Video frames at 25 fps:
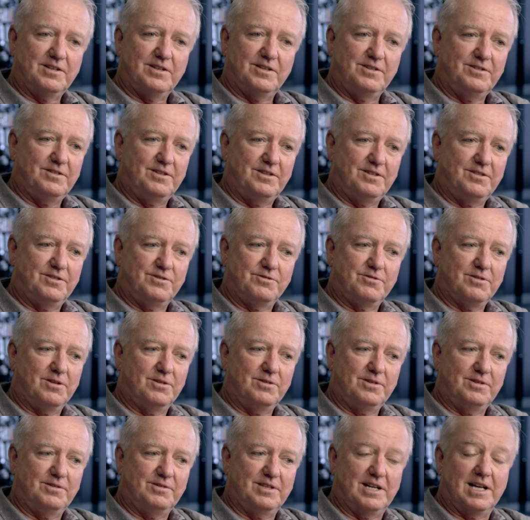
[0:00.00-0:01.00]
con
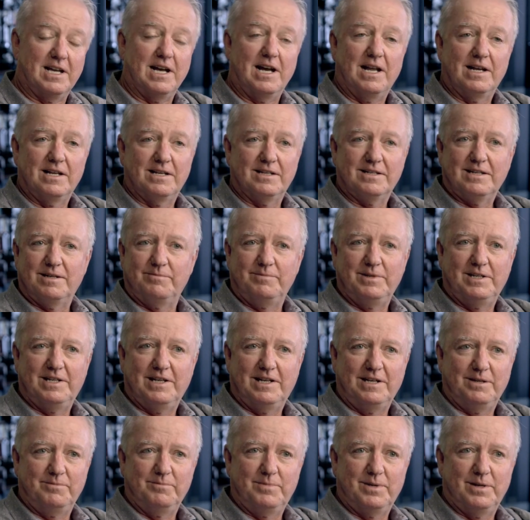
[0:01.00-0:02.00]
controlling the color can be
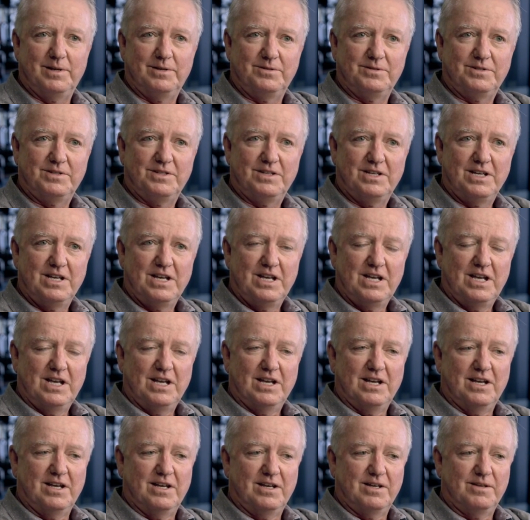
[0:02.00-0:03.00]
done in post.
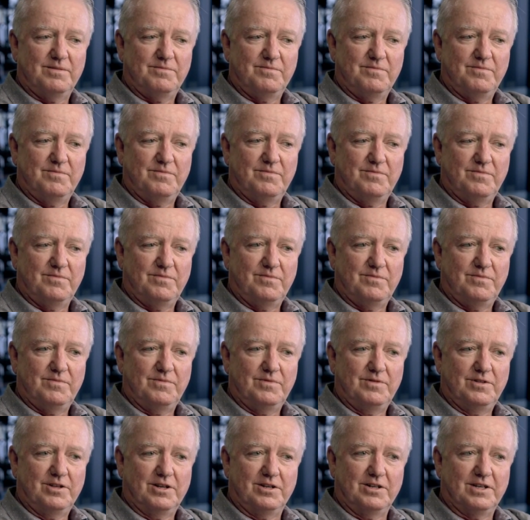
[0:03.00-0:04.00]
Um,
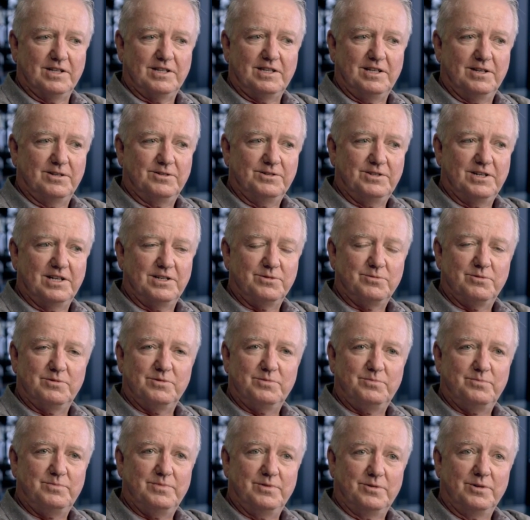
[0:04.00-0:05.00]
not like the old days where
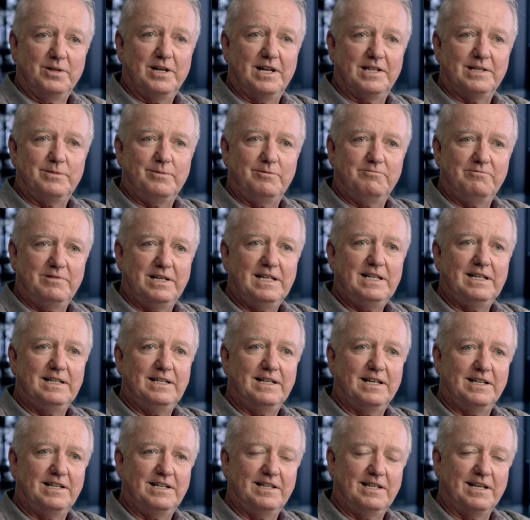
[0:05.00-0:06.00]
it all had to be really
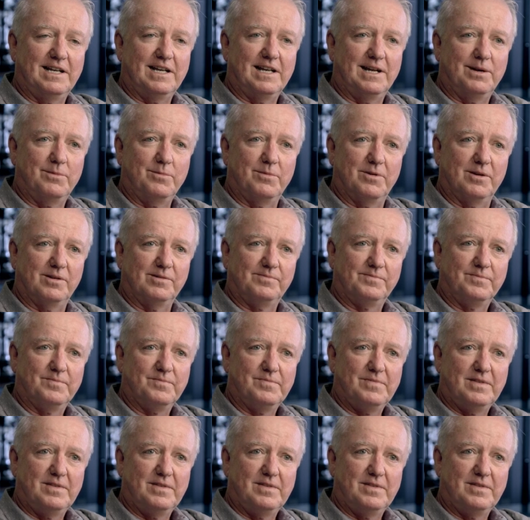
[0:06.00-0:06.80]
done in the camera.